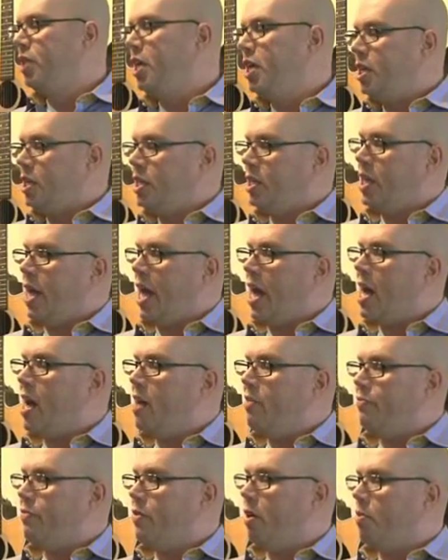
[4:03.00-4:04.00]
and they didn't
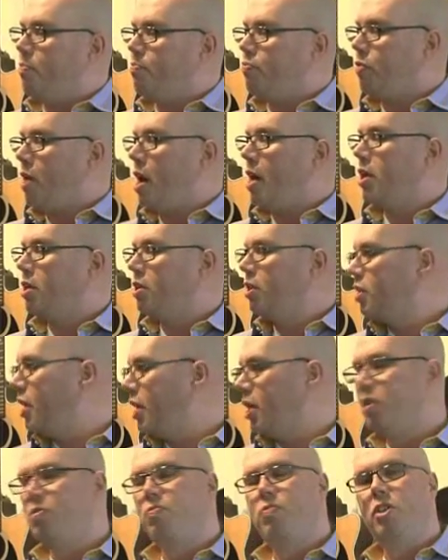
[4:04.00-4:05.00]
have a product that
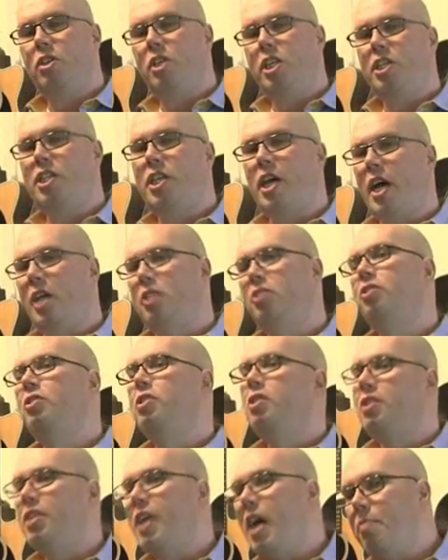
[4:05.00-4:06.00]
they could really test
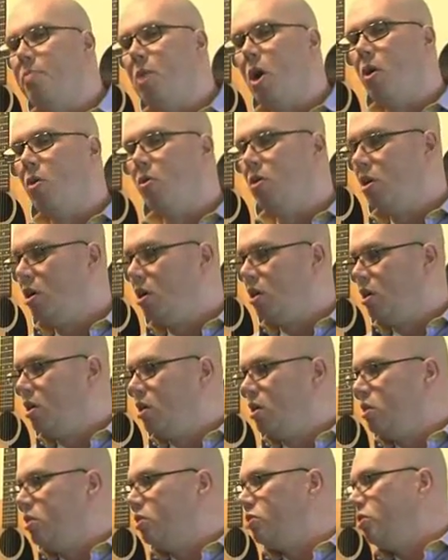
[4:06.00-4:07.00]
and demo.
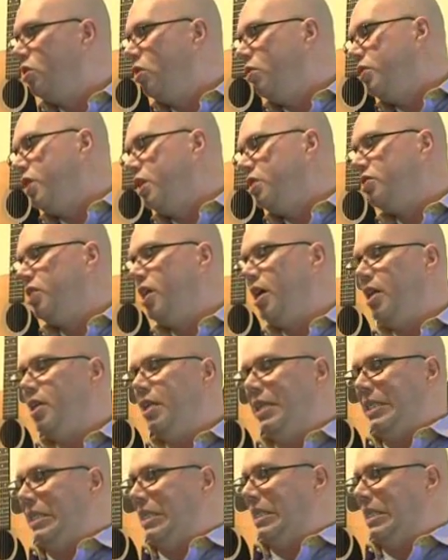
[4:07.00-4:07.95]
So they said,